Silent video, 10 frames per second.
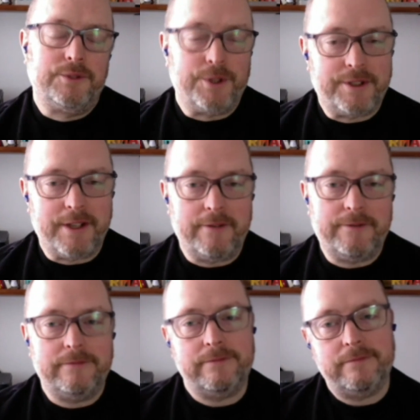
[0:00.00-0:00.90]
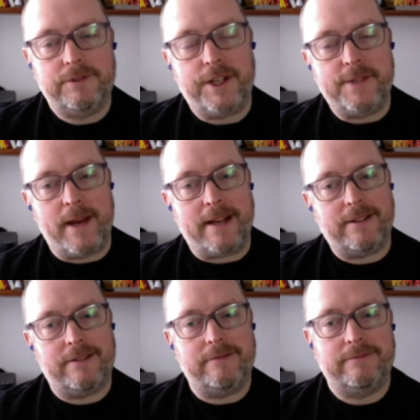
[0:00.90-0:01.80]
Good stuff. Cheers,
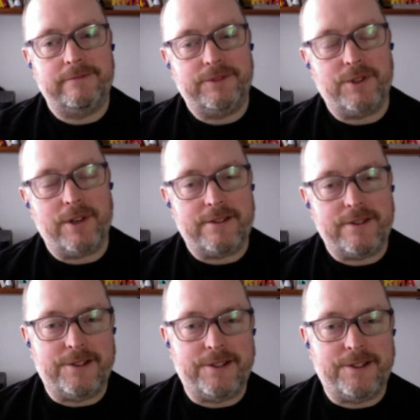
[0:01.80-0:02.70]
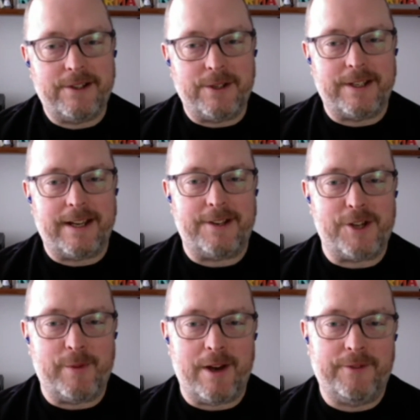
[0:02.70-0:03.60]
Max. So it's good to
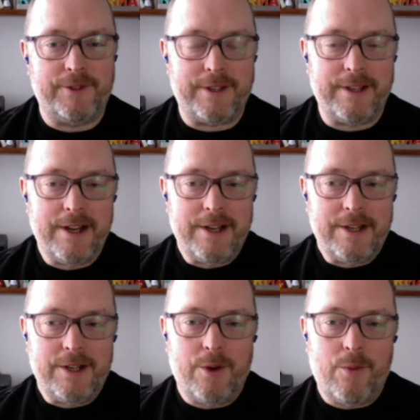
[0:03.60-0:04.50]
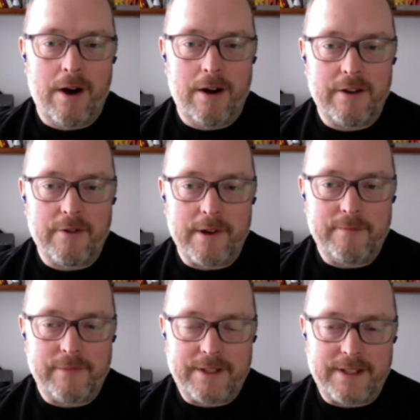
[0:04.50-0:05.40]
catch up after a while. I know
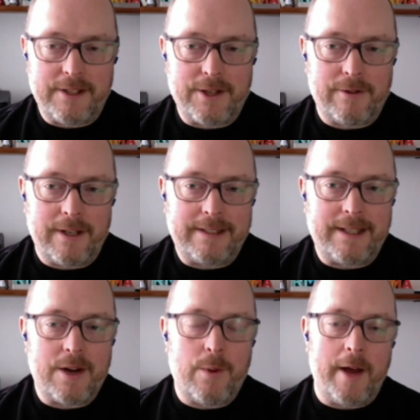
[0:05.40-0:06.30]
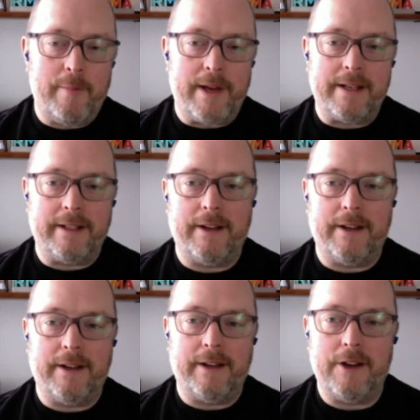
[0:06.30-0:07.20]
we see each other on LinkedIn quite a bit, you
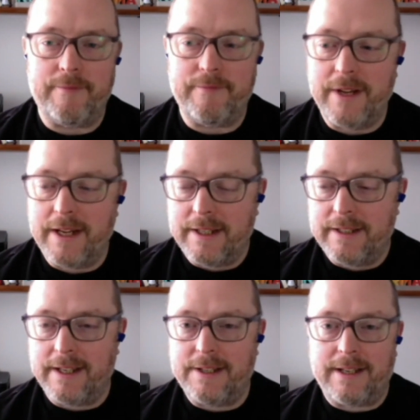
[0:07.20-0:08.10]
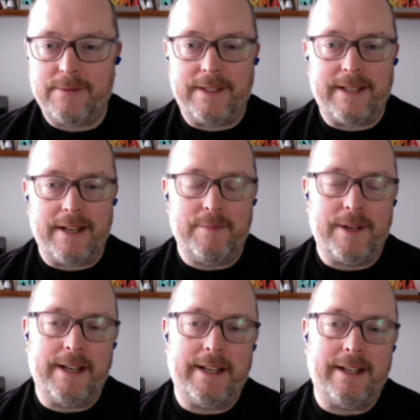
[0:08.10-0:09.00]
know, but yeah, as we said at the
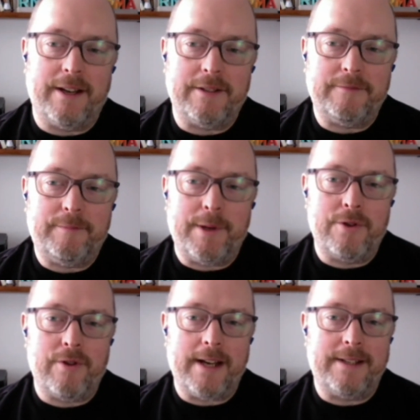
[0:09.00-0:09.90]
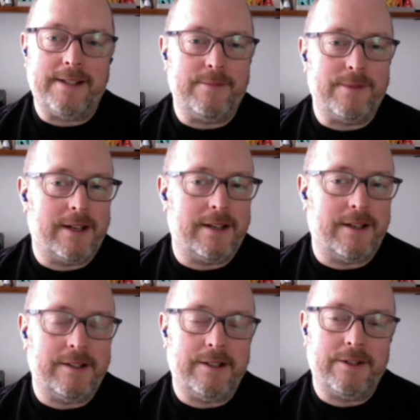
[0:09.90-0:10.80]
beginning, like Belgrade seems like a
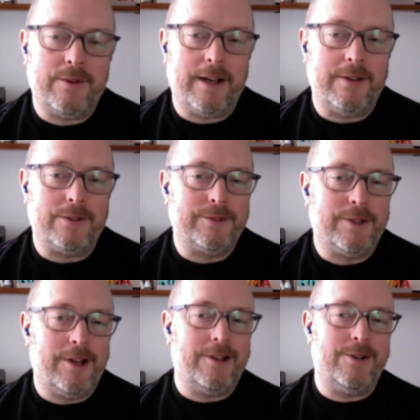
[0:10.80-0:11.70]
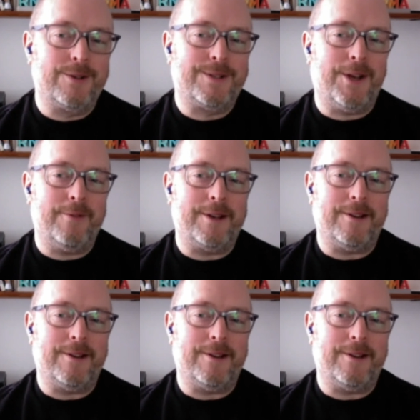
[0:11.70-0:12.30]
long time ago.